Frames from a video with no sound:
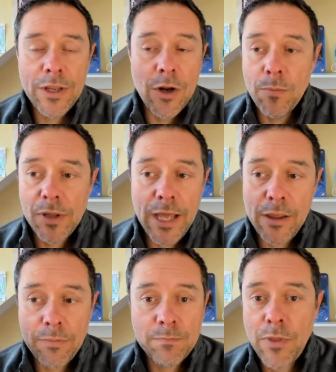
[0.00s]
play
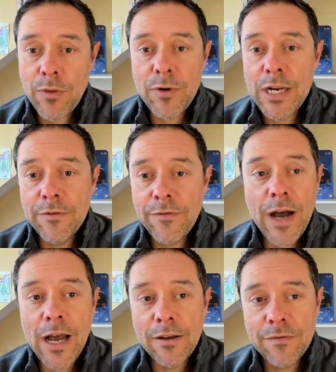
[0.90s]
3 of
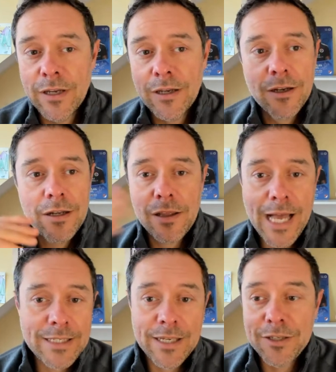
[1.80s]
5
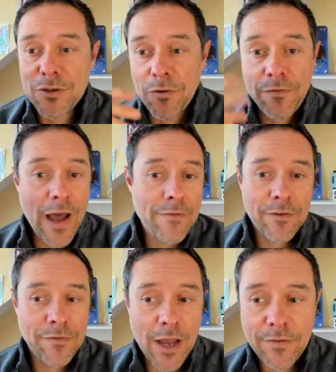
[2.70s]
classics or 5 of
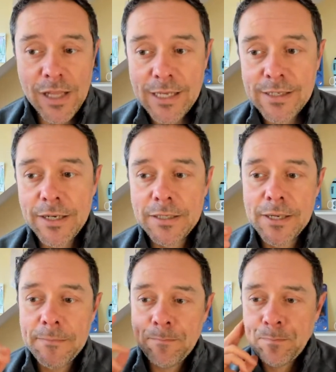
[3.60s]
5 classics.
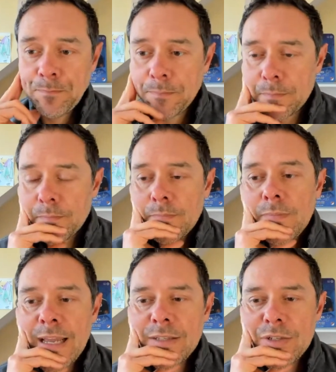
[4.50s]

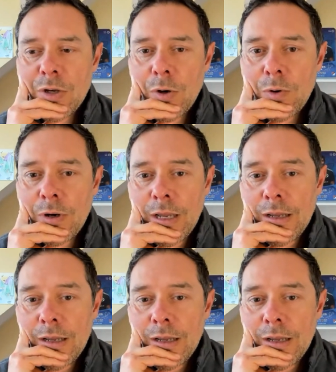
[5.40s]
And so